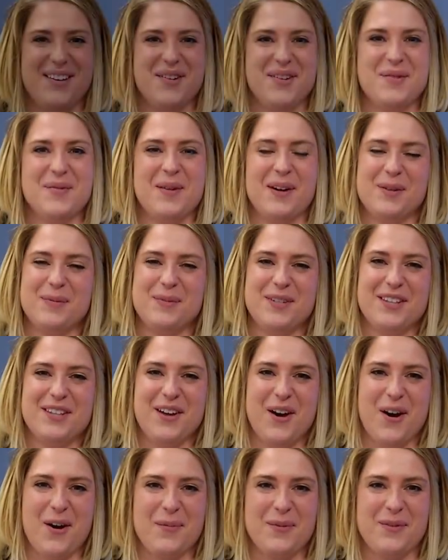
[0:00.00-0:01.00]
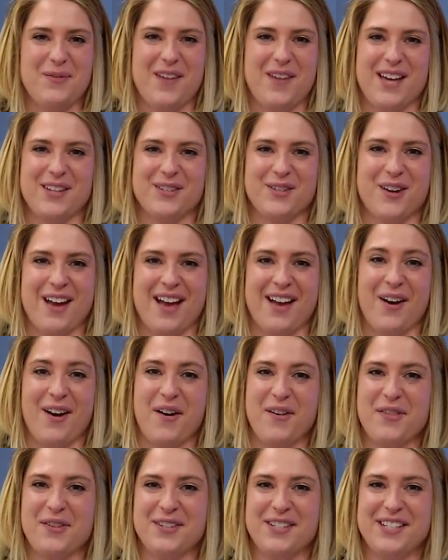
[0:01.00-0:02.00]
Welcome to the Kauffman FastTrac
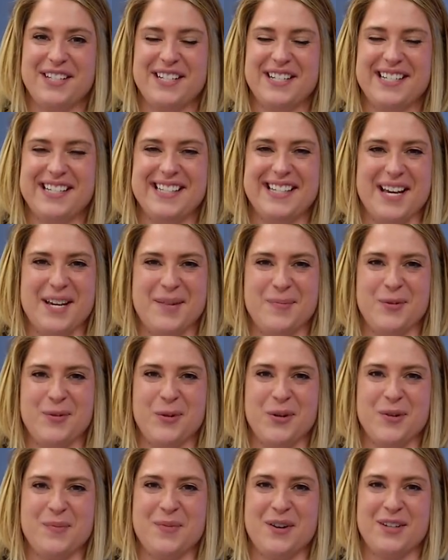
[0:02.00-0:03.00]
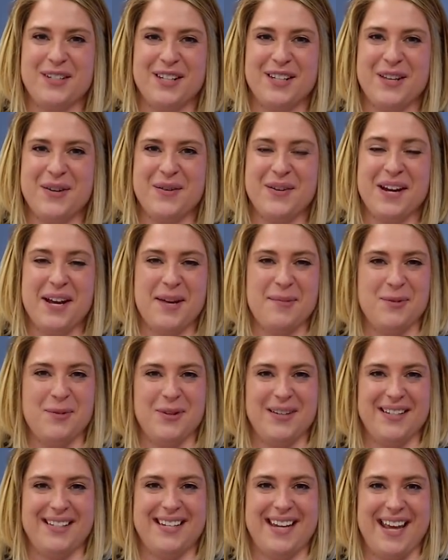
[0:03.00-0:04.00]
author series. I am Jordan Marcello, and I am
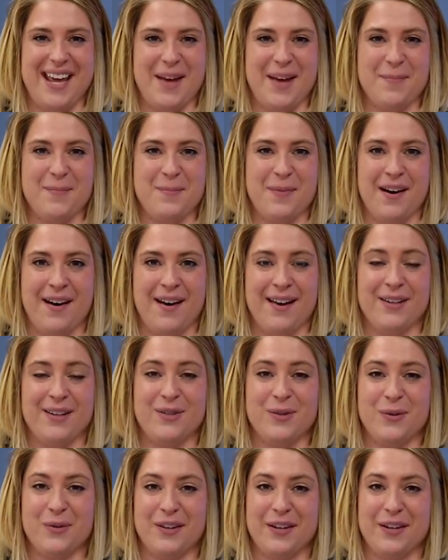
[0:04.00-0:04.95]
joined today by Dorie